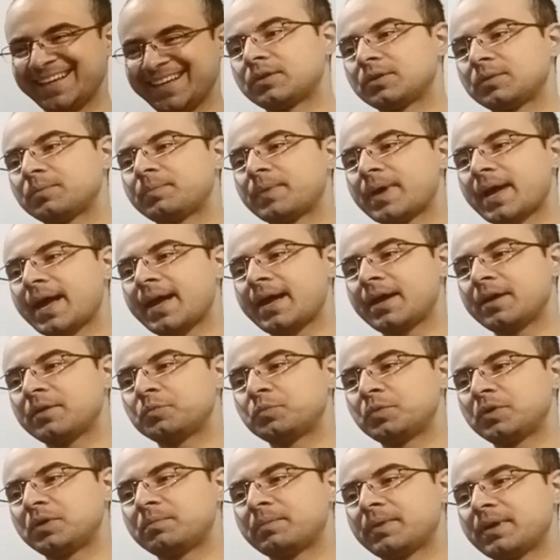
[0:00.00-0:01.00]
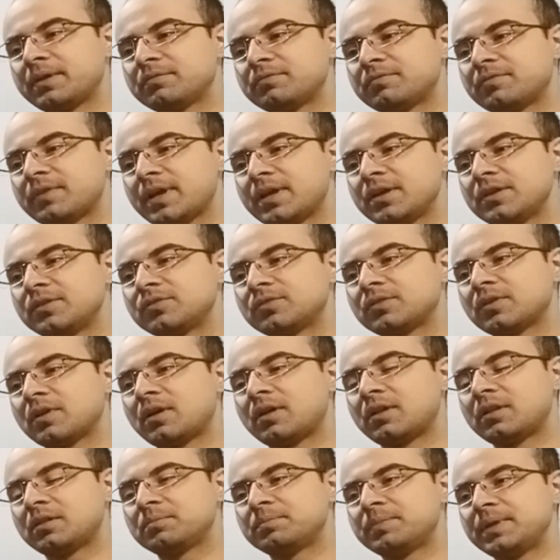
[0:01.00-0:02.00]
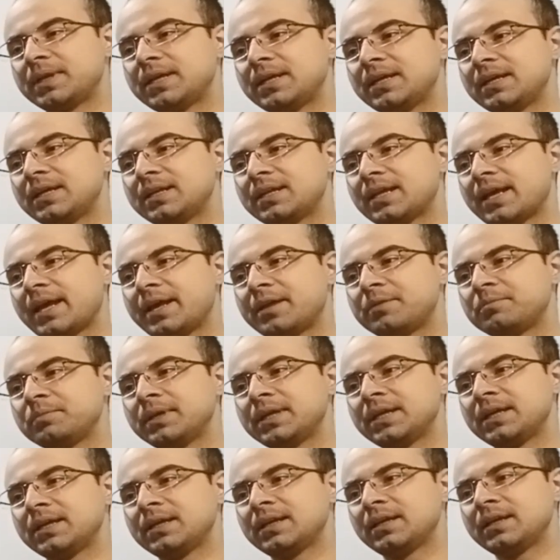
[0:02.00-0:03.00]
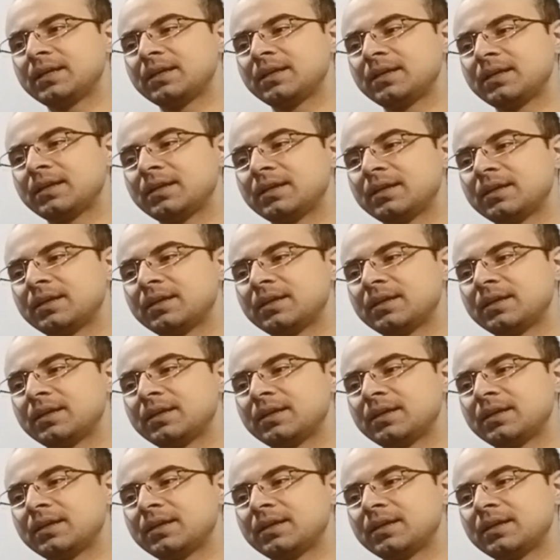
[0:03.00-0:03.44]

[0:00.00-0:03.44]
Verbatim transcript: Bad with my face all beat and be